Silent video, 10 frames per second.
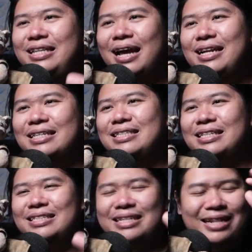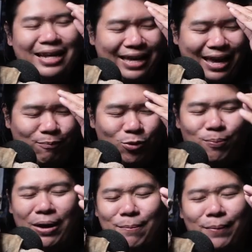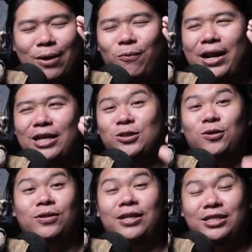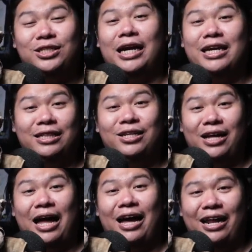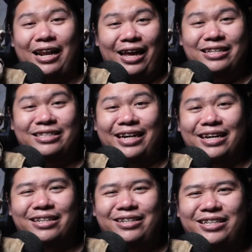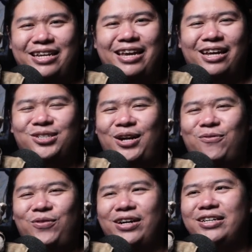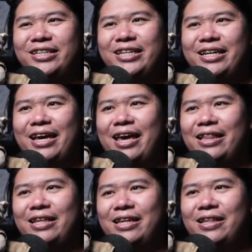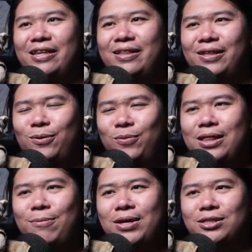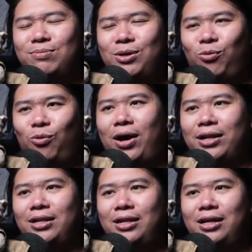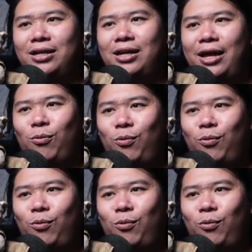That is the scene that came to my mind when I saw the giant Decade driver, and it really makes me wonder, like,